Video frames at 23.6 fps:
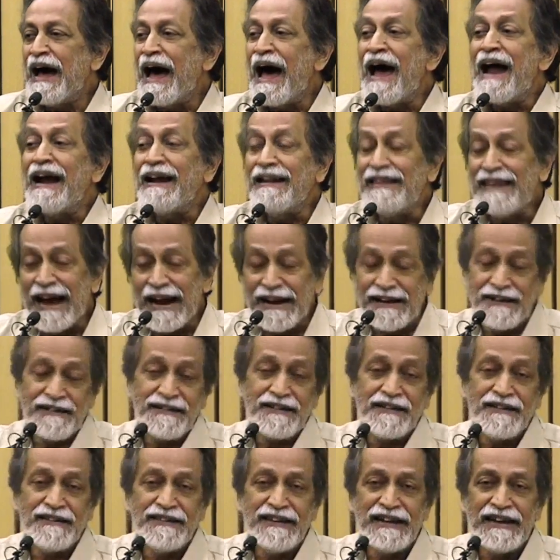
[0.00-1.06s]
and that
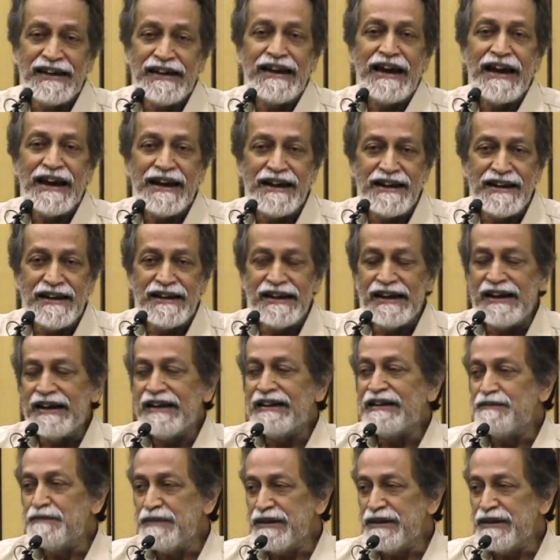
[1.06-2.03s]
the NDA, the